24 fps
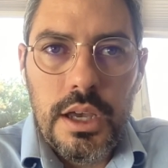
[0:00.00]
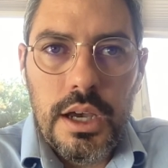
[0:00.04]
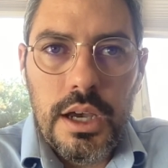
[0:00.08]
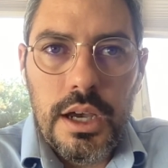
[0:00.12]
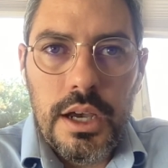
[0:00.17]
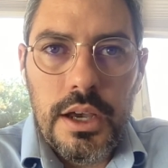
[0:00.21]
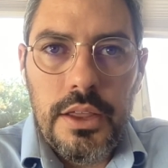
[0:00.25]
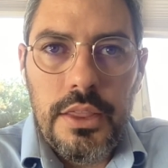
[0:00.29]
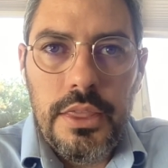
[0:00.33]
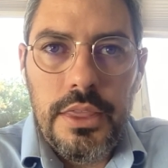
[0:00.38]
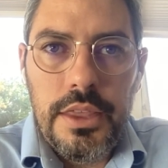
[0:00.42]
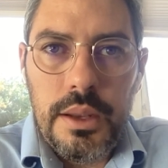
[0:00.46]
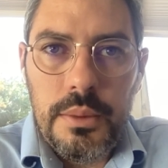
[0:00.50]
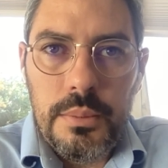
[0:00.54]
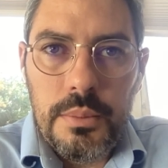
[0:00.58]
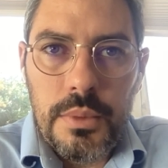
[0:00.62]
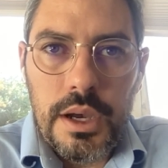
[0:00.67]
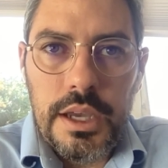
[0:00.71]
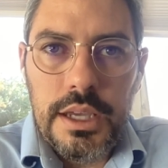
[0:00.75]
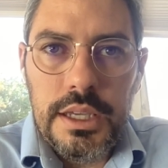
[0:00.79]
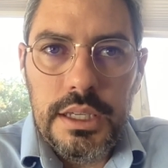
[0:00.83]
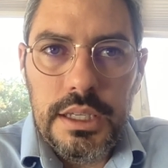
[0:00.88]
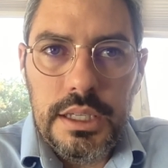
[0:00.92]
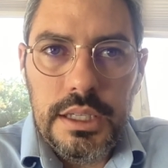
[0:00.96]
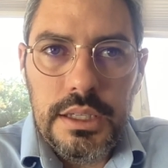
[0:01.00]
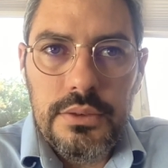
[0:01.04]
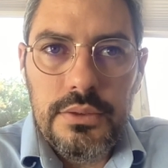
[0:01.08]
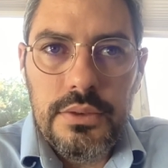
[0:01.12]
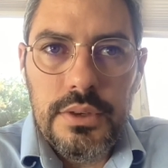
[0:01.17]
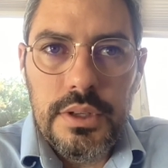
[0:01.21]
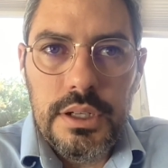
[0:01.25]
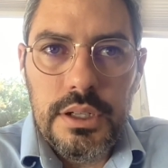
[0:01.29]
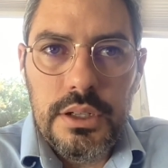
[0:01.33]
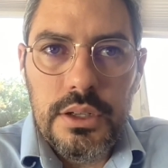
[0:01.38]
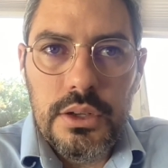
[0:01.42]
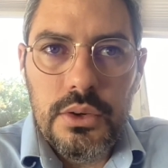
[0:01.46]
uh, then
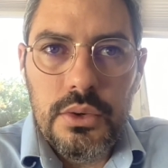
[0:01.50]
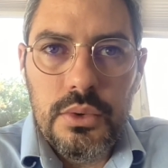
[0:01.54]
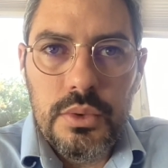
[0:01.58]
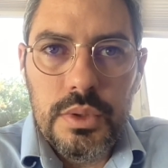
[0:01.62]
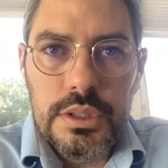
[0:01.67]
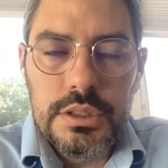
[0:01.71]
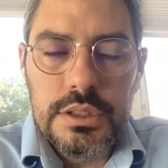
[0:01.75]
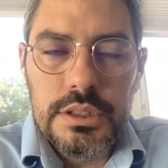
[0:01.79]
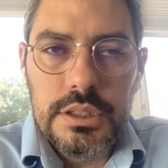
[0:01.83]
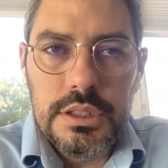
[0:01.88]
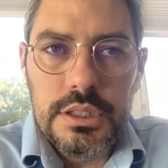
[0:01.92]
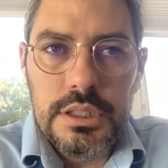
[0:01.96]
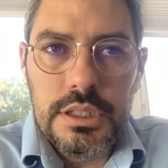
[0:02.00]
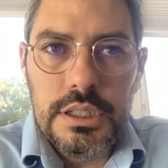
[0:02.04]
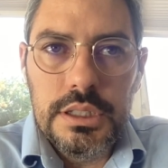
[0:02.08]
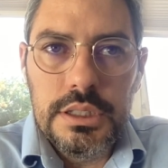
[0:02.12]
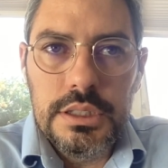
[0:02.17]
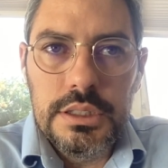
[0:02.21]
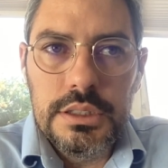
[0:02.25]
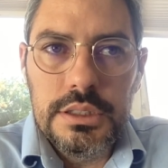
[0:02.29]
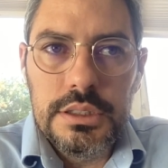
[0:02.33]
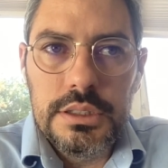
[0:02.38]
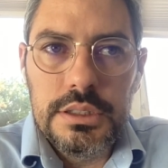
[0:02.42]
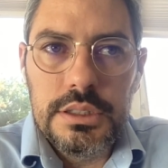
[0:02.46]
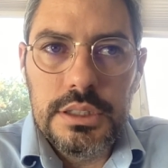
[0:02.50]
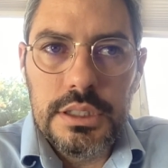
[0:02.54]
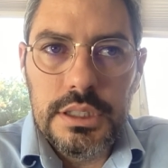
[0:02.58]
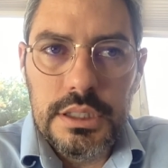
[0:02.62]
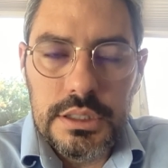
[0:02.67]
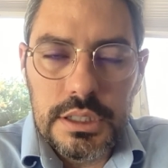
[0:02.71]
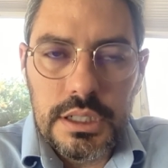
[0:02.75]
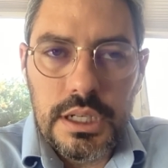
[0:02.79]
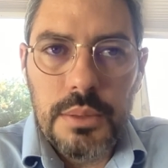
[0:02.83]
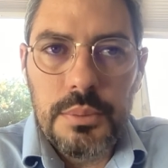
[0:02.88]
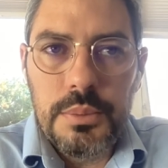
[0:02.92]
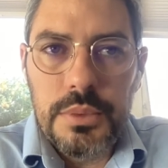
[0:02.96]
MyeVideo is, is,
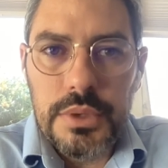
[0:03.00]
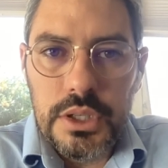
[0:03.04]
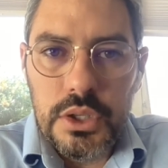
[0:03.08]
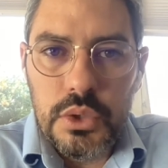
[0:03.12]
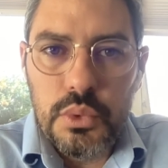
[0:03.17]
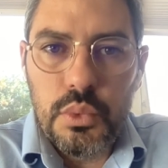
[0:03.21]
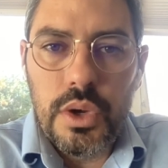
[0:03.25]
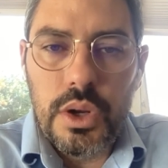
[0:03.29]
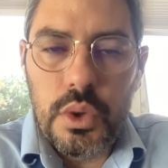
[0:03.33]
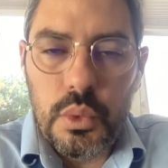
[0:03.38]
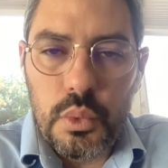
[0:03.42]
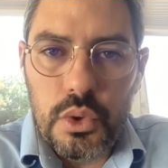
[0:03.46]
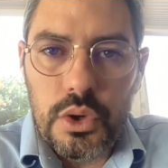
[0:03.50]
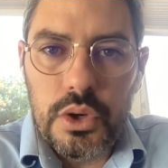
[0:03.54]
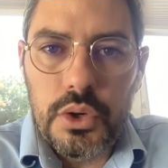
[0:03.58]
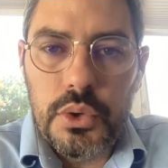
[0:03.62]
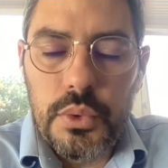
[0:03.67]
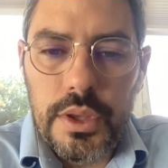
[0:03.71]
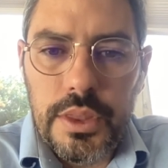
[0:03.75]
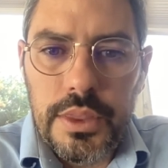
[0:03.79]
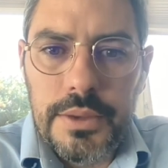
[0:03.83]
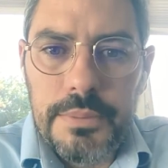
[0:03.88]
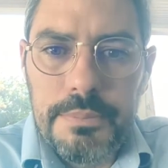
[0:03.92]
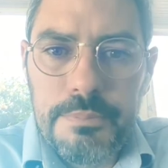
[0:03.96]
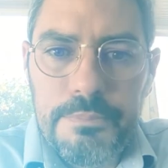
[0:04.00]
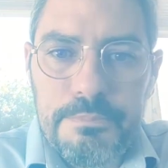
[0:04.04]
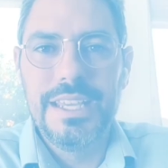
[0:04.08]
is a company you want to work with.